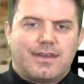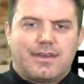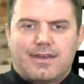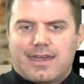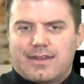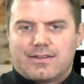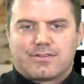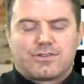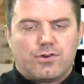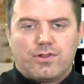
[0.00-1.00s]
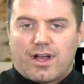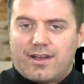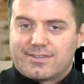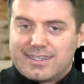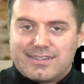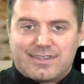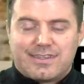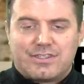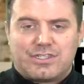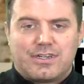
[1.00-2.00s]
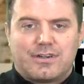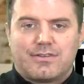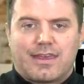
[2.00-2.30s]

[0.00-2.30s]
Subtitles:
Had a 2-loss season this year.